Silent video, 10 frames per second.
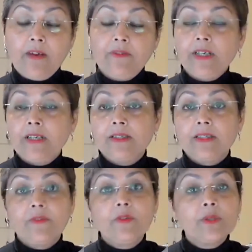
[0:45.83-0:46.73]
I've done
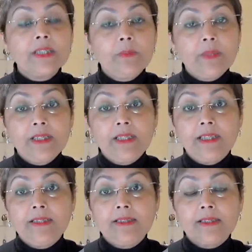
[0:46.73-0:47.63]
several
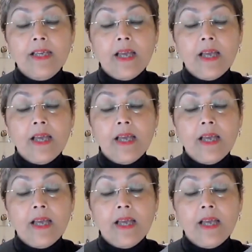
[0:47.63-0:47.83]
CPDs,